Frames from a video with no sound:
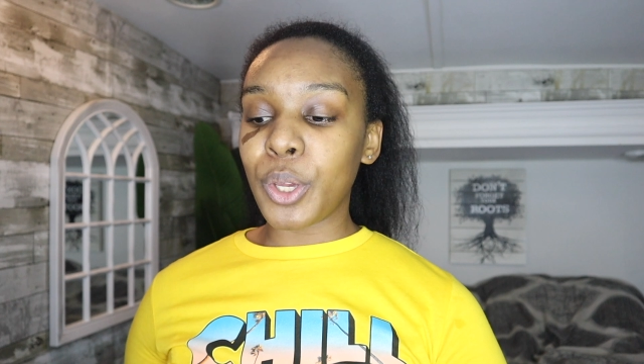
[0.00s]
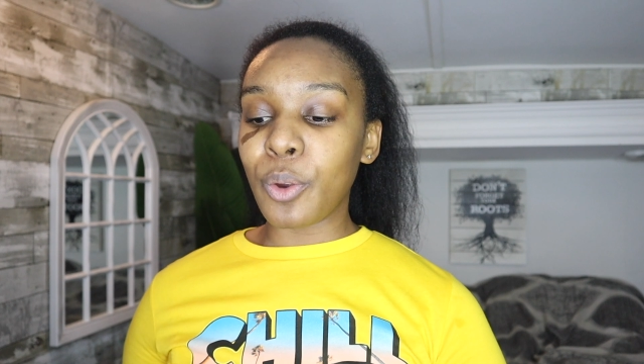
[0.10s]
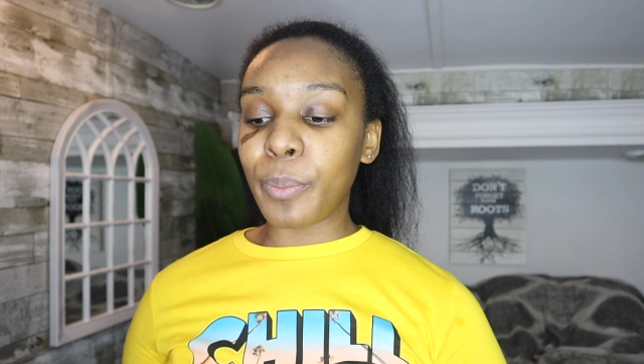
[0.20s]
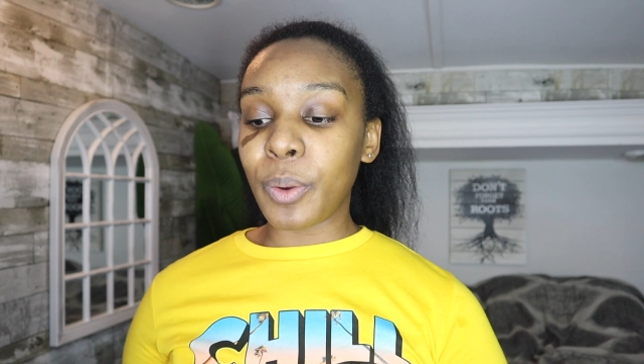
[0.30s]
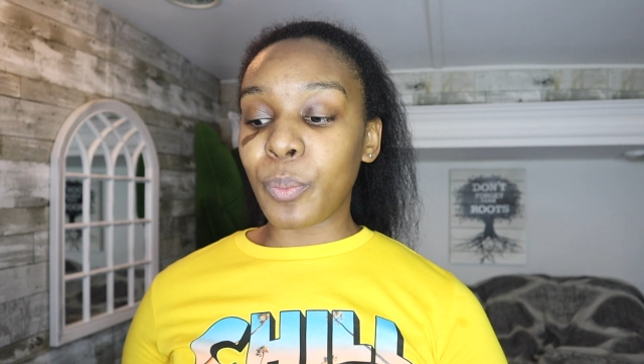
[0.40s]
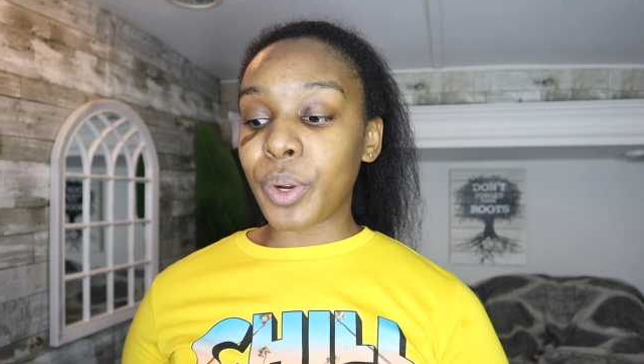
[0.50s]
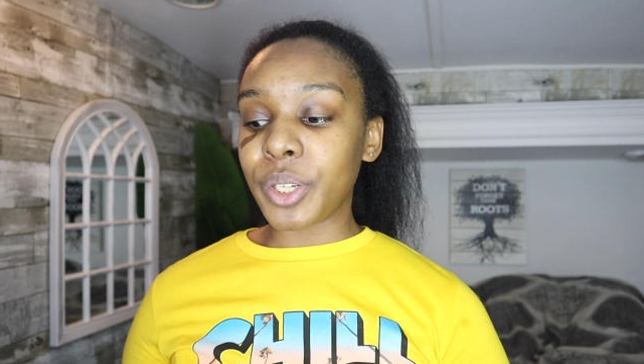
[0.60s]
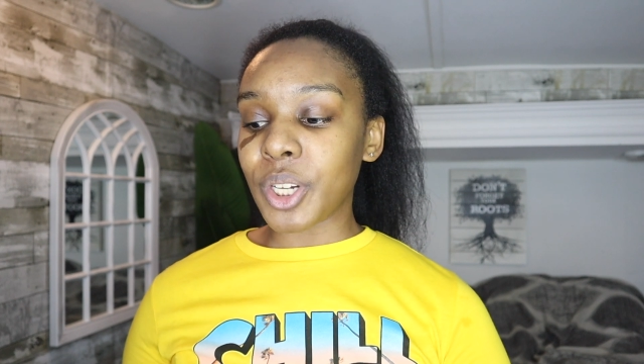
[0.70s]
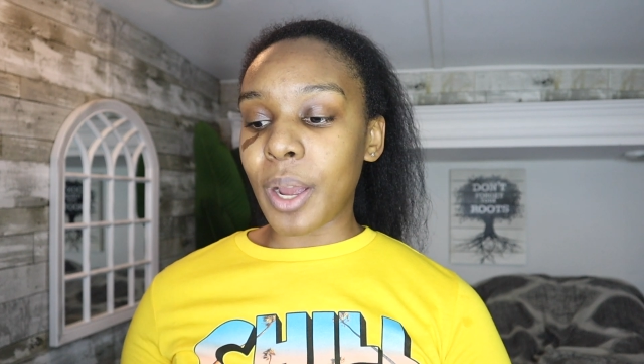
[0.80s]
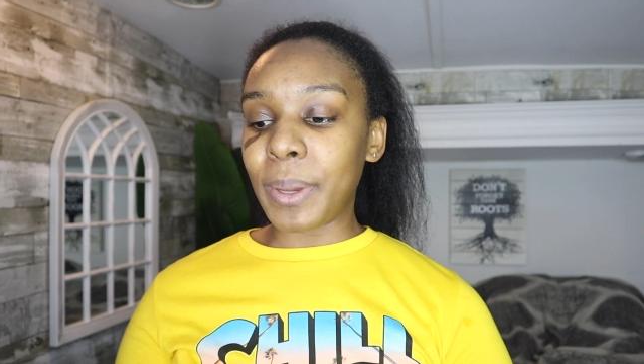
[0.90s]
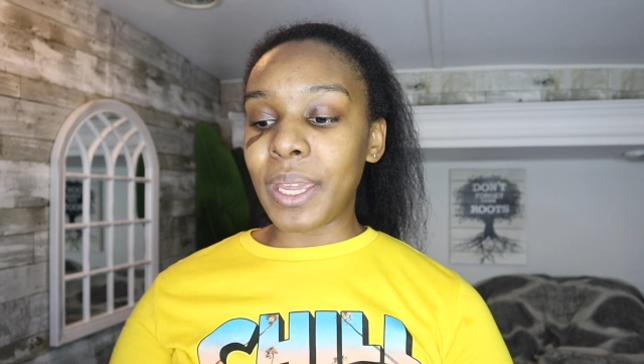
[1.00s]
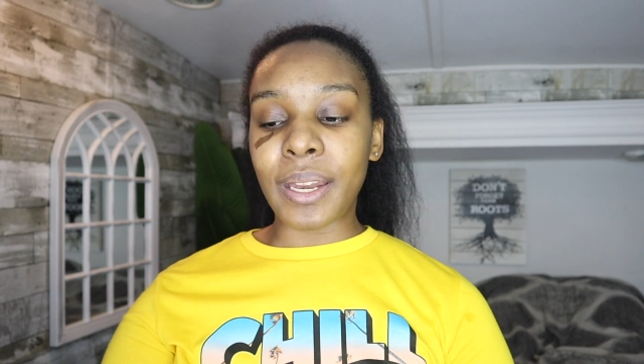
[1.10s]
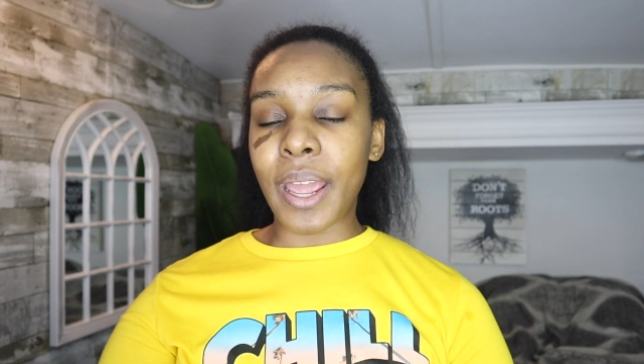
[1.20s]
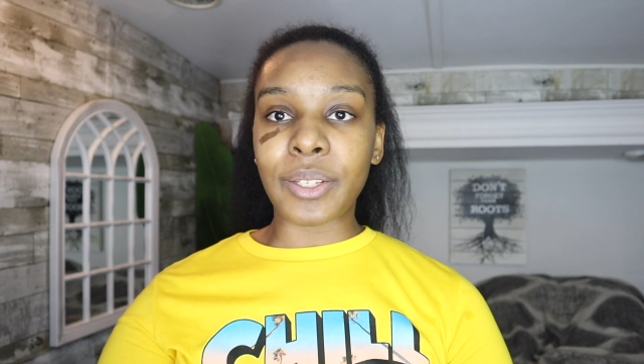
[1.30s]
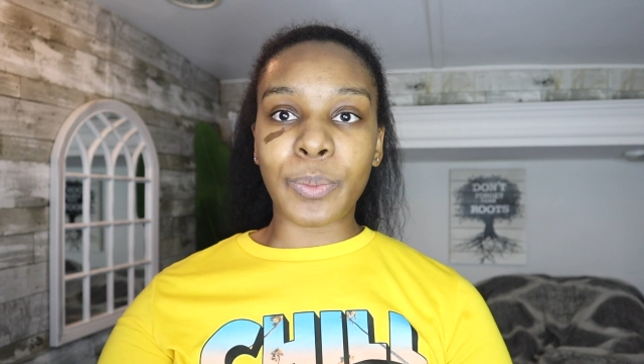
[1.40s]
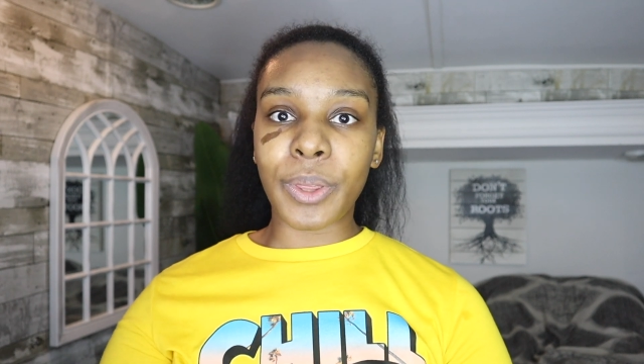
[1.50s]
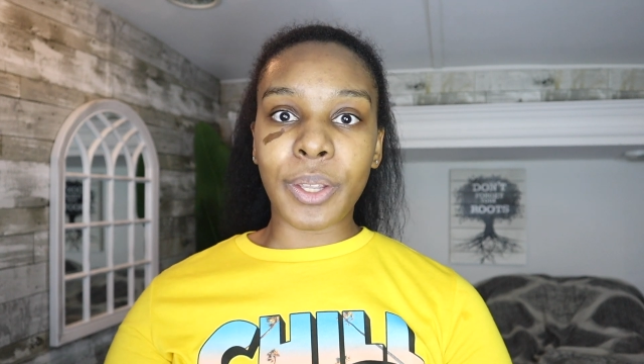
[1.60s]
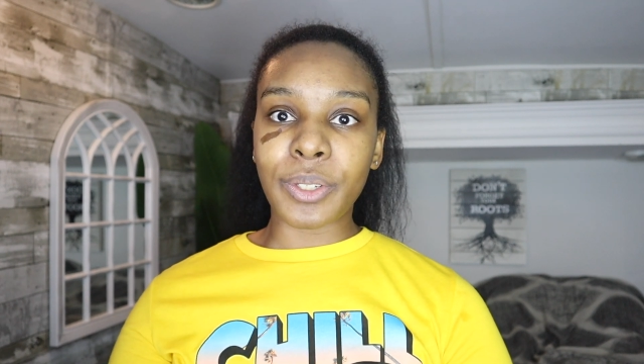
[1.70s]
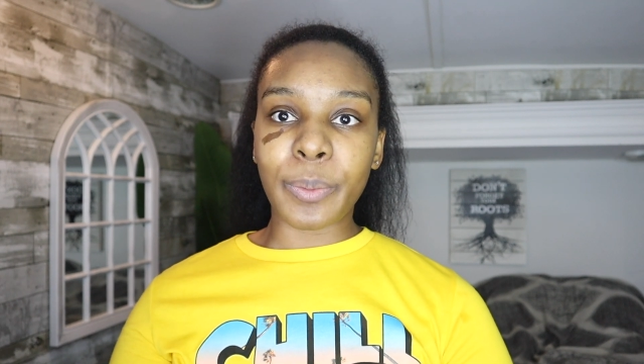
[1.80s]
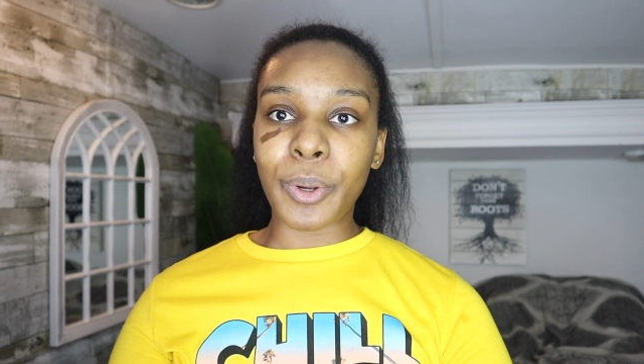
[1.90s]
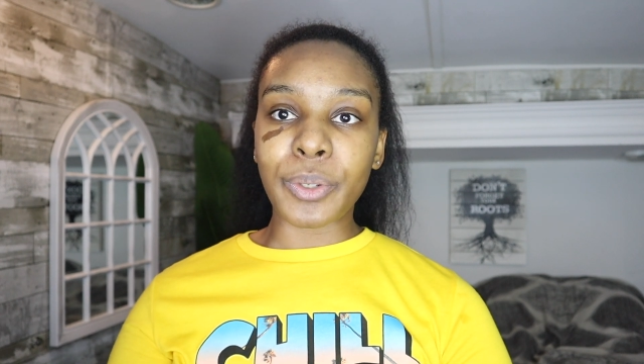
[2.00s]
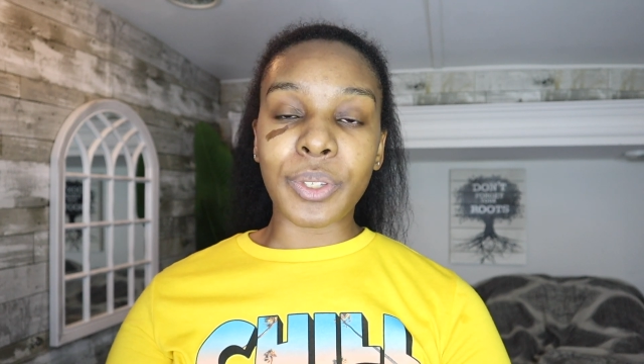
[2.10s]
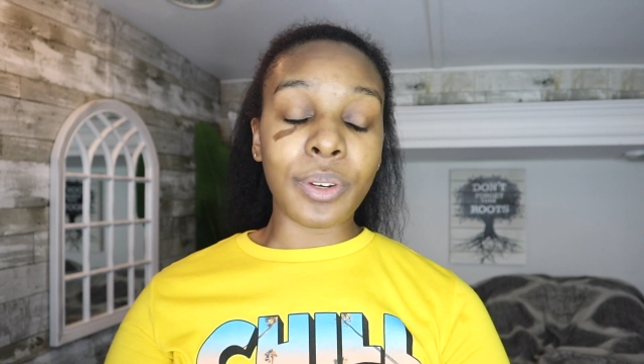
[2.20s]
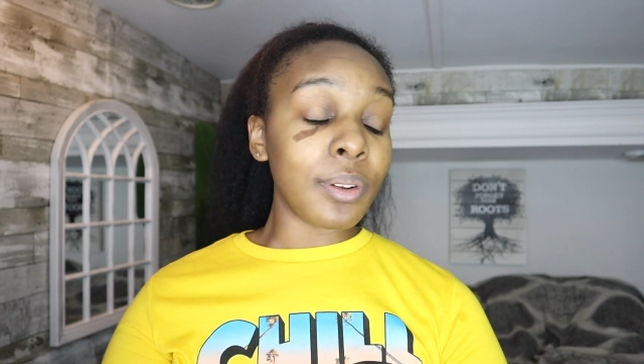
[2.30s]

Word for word: human, which I mean that's what they're supposed to